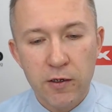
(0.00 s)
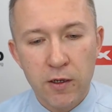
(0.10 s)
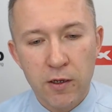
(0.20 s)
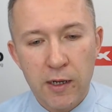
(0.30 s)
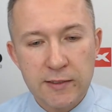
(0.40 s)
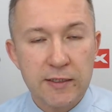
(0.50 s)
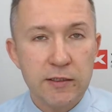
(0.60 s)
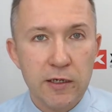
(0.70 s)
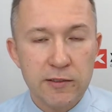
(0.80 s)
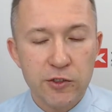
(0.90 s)
as
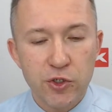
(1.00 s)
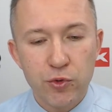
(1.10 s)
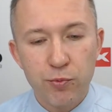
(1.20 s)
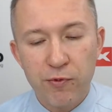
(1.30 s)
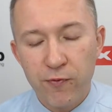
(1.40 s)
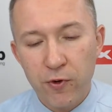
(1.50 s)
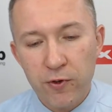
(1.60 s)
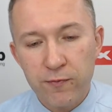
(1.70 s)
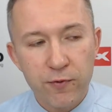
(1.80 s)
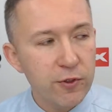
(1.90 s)
I showed you
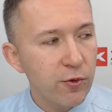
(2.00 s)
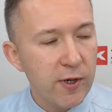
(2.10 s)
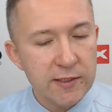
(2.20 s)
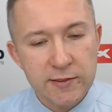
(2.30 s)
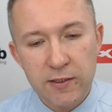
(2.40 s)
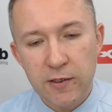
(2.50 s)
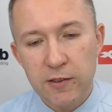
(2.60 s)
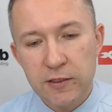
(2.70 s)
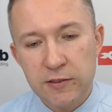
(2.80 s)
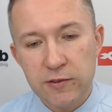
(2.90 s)
before, for US,
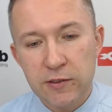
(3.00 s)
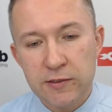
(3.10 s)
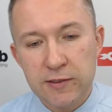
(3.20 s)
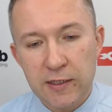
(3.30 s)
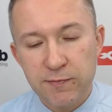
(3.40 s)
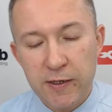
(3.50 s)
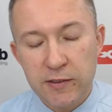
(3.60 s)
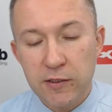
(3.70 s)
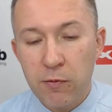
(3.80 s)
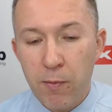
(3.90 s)
it's
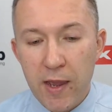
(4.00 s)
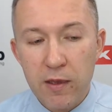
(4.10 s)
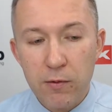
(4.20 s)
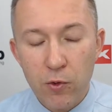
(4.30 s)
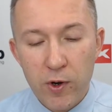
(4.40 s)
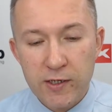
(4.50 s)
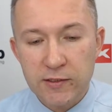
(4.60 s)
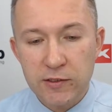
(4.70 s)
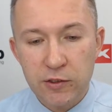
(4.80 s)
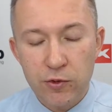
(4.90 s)
expected in May,
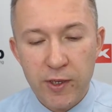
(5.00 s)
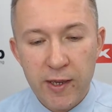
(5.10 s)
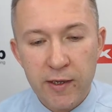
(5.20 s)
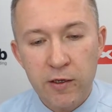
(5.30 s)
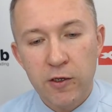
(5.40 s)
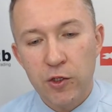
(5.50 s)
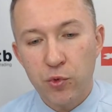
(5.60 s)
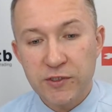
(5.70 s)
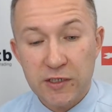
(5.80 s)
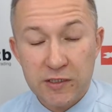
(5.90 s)
whereas in UK it
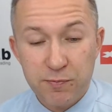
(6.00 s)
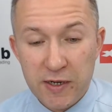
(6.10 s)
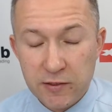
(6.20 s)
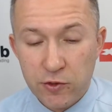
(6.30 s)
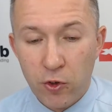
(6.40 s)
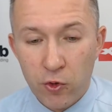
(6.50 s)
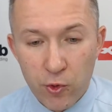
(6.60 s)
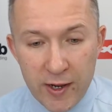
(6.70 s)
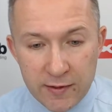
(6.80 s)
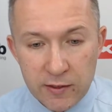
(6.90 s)
was expected
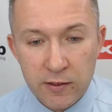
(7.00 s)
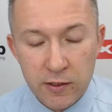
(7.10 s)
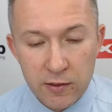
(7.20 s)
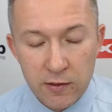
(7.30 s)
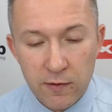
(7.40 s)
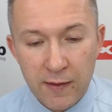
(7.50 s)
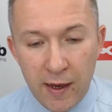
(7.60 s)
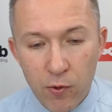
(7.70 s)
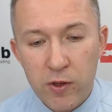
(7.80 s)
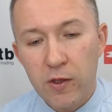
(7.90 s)
already
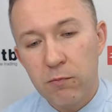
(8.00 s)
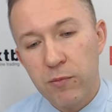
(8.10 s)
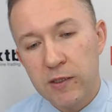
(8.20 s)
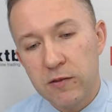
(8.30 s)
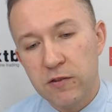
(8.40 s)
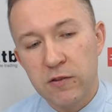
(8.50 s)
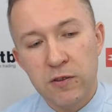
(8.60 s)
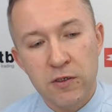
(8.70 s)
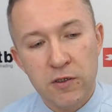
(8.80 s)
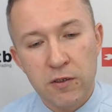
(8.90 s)
now, but
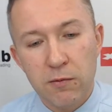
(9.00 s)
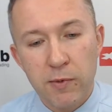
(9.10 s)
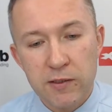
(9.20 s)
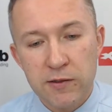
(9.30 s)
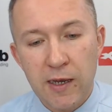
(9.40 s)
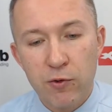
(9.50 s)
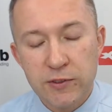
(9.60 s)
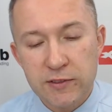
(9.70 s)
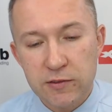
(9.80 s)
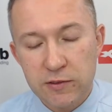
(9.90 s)
now
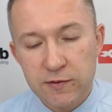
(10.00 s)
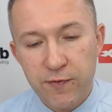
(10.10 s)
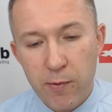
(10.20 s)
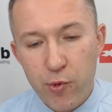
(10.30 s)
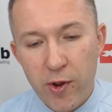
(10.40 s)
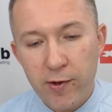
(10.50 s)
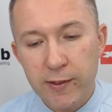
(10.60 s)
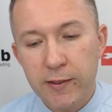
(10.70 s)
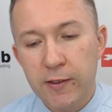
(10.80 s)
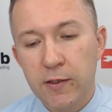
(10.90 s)
it's
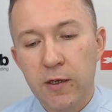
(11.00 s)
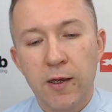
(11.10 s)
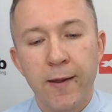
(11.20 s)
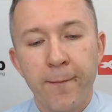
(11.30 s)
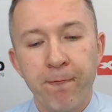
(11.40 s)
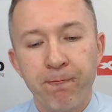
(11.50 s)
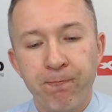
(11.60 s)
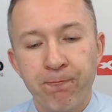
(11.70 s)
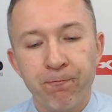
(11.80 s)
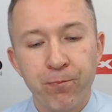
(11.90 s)
February.
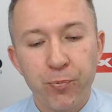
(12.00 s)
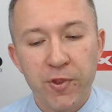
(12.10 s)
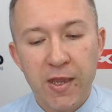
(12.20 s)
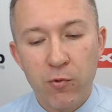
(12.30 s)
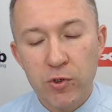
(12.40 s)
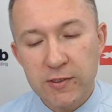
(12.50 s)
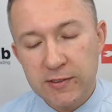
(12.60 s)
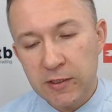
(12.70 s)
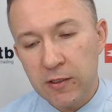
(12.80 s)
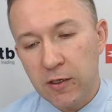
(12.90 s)
Yeah, we'll
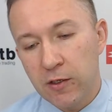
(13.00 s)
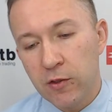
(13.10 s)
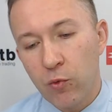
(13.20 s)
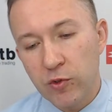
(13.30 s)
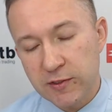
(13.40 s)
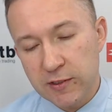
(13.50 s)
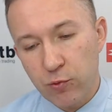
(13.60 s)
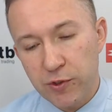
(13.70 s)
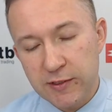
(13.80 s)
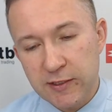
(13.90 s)
see. You know
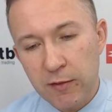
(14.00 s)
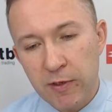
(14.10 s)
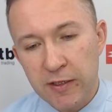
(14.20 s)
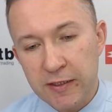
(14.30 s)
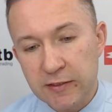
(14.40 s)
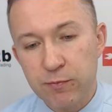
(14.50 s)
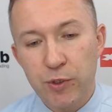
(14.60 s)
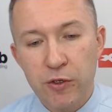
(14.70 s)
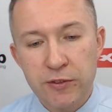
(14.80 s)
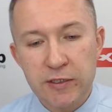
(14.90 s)
what the statement is,
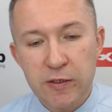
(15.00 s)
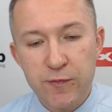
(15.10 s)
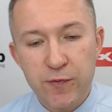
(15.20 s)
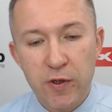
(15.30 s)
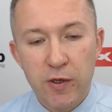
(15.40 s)
because if